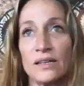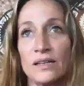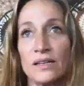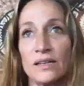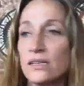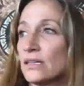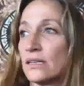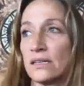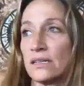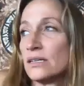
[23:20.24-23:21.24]

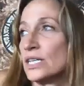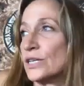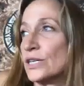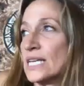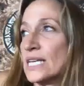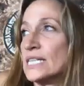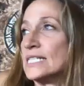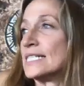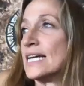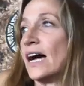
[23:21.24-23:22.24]

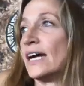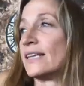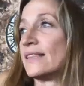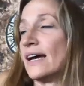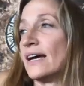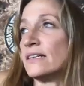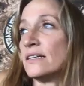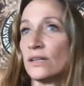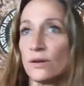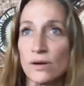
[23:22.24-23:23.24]
undenying that
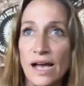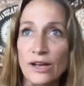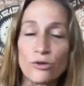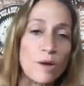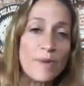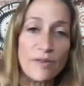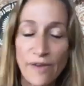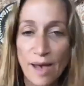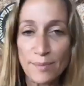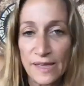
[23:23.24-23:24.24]
I grew up in a
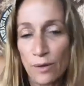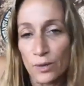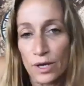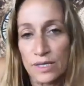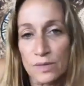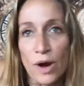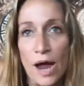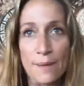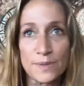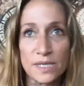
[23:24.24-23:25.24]
family that was
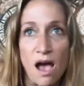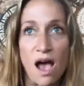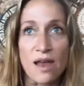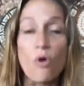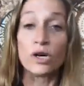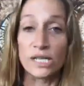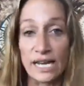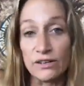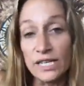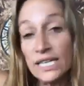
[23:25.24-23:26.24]
perhaps not
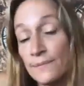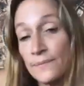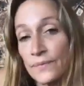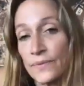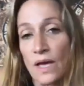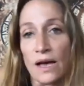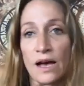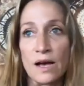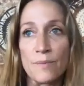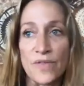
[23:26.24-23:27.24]
ordinary,
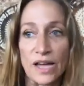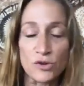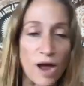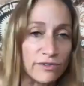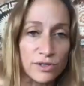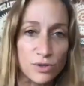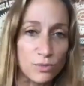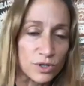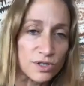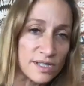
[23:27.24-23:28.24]
that traveled the
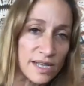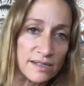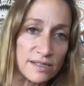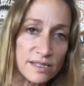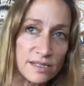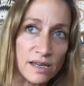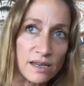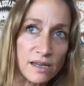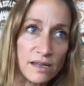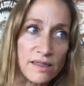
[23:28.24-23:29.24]
world, and
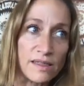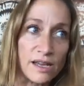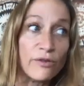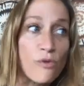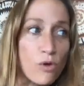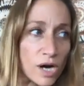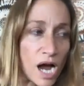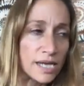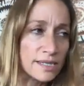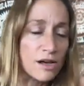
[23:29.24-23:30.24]
therefore
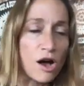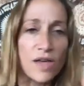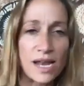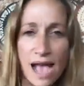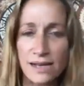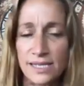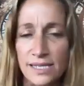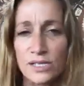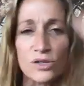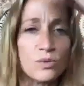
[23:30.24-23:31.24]
I saw that
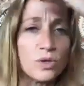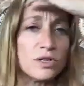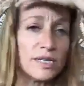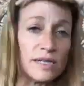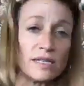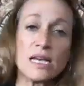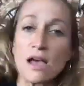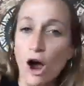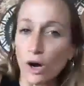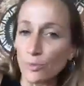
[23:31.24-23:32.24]
access to the world and
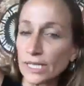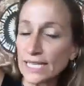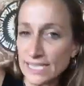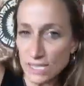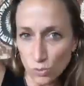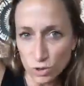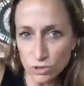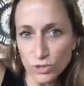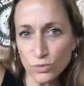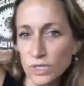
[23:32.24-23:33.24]
our place in the
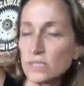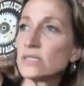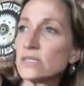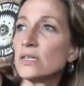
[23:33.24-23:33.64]
world was